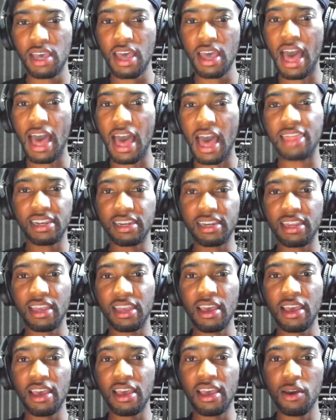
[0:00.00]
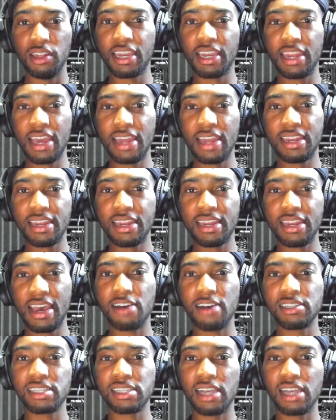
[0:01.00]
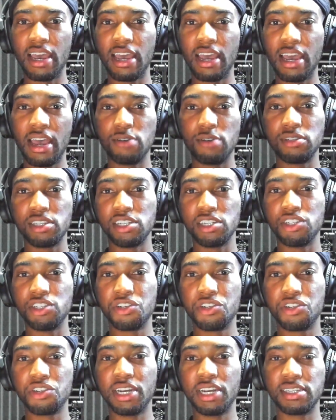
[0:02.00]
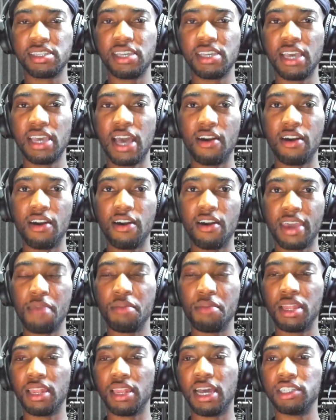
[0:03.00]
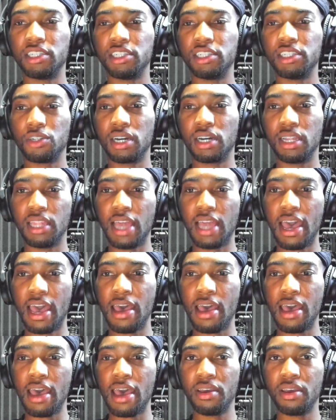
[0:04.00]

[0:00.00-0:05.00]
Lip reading: I think looking at that, I was intrigued to see how Game and Logic would collab